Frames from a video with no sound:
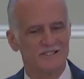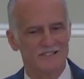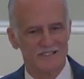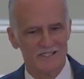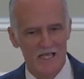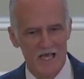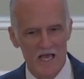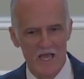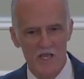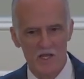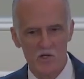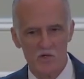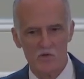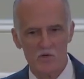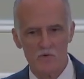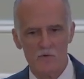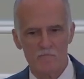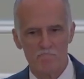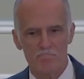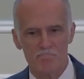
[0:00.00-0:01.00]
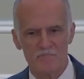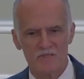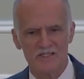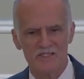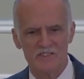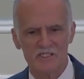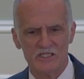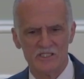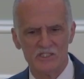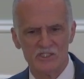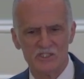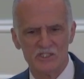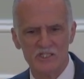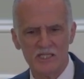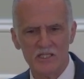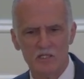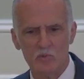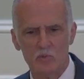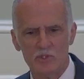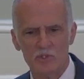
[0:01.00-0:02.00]
Desire is
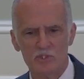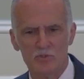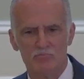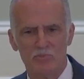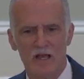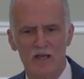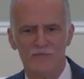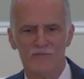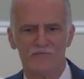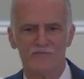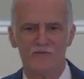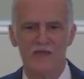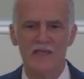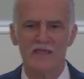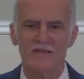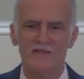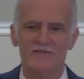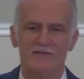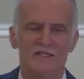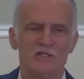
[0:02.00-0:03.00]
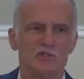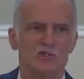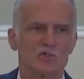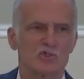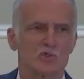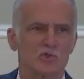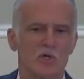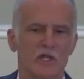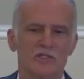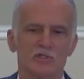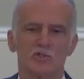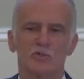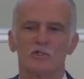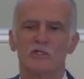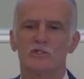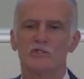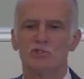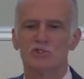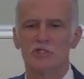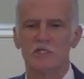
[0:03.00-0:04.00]
extinguished by faith in
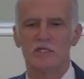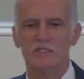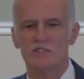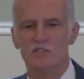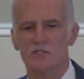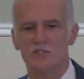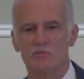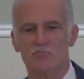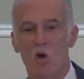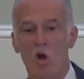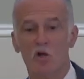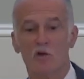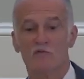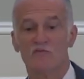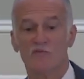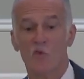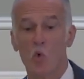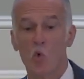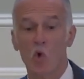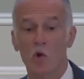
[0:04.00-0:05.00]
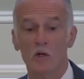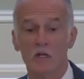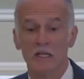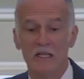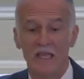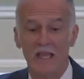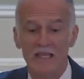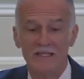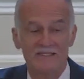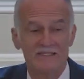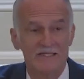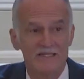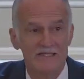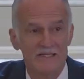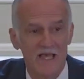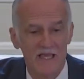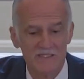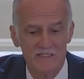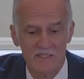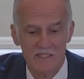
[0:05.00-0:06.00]
treasuring Jesus. Mark 4
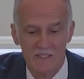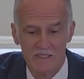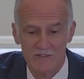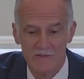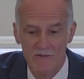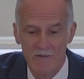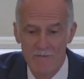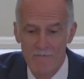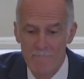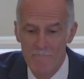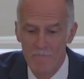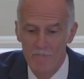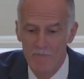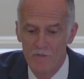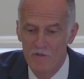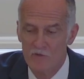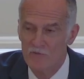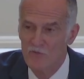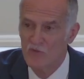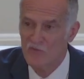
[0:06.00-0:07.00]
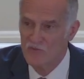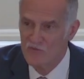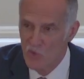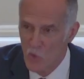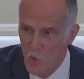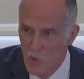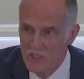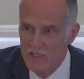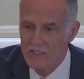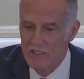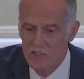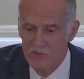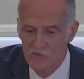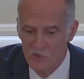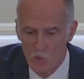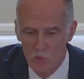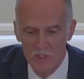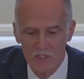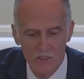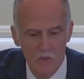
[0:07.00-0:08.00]
18 and 19. The
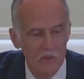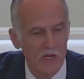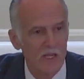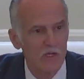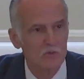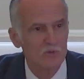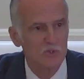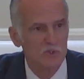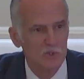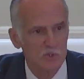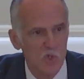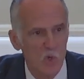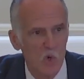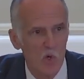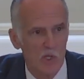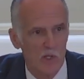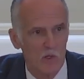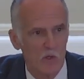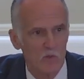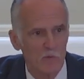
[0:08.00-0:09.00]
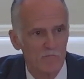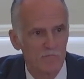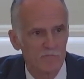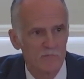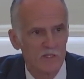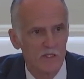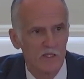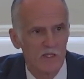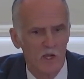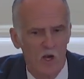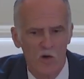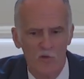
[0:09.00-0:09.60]
thorny, thorny ground soil